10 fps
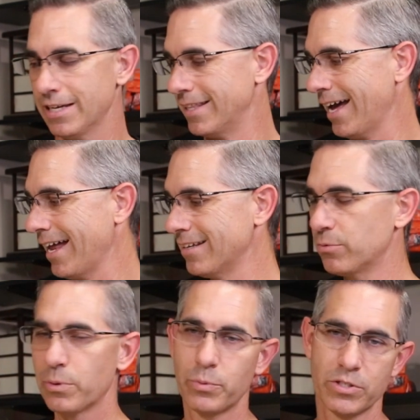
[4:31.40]
that
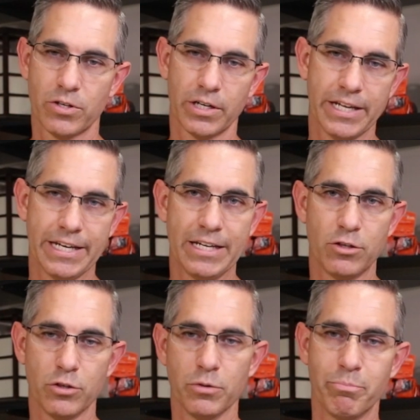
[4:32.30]
is when we start getting
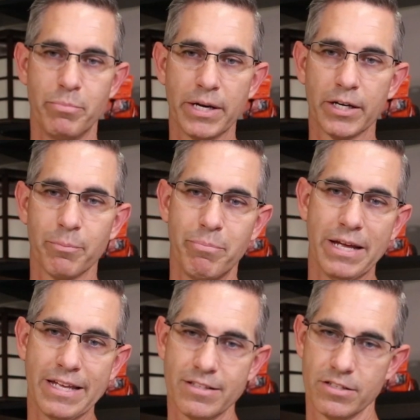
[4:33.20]
into bigger
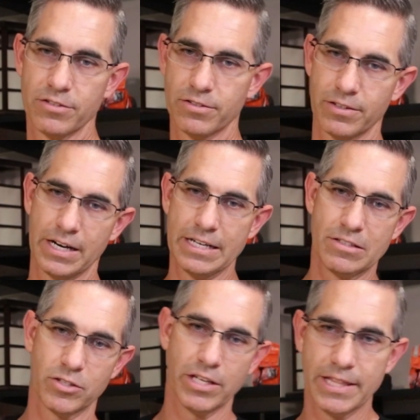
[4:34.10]
bins, right?
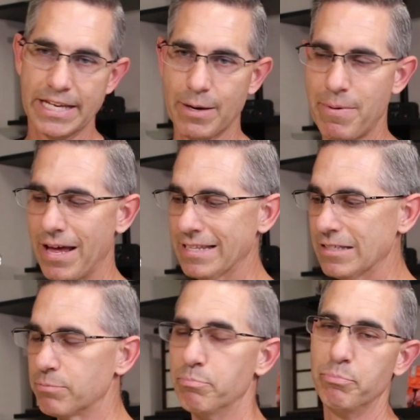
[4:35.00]
So you think about
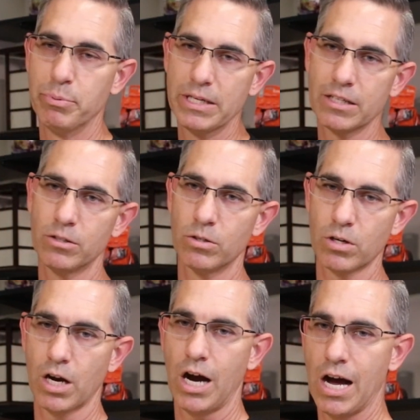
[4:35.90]
these big old
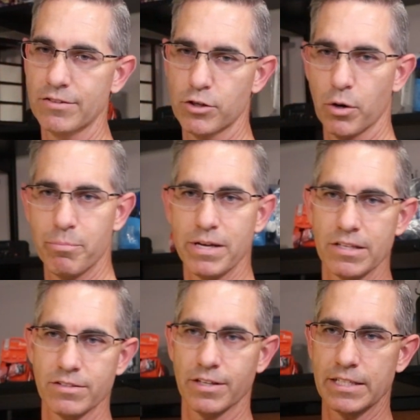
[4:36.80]
Costco
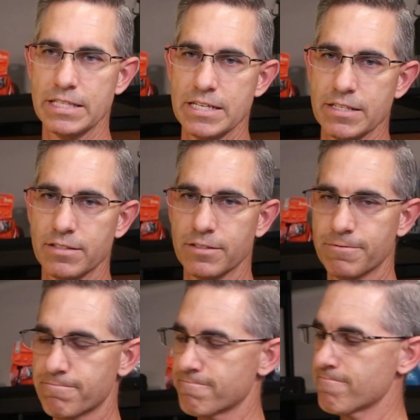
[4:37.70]
bins like this,
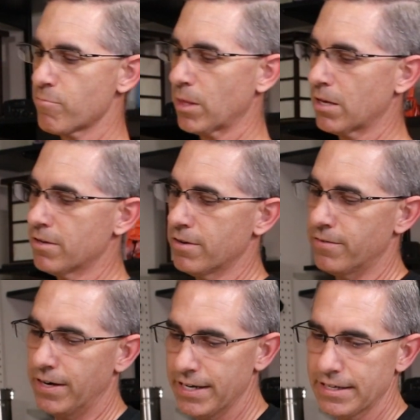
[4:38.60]

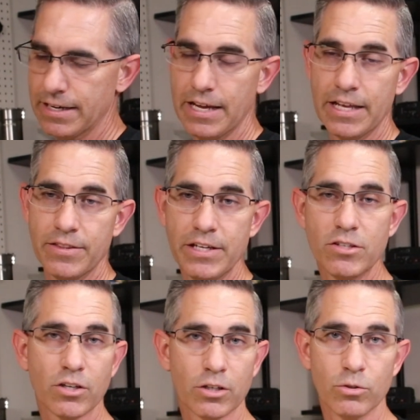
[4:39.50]
right? And
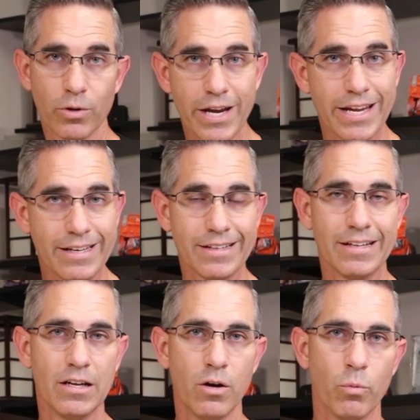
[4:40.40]
these are great
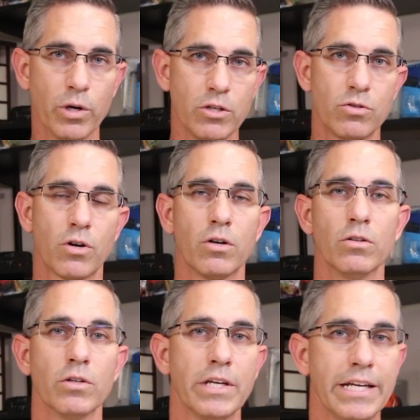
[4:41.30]
when you start
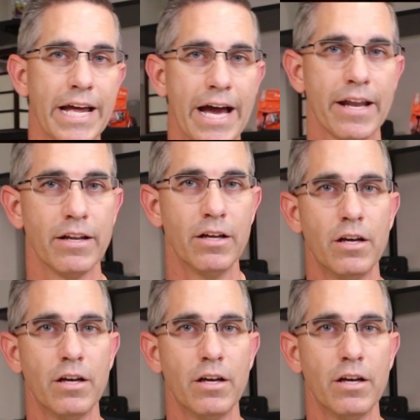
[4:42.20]
looking at,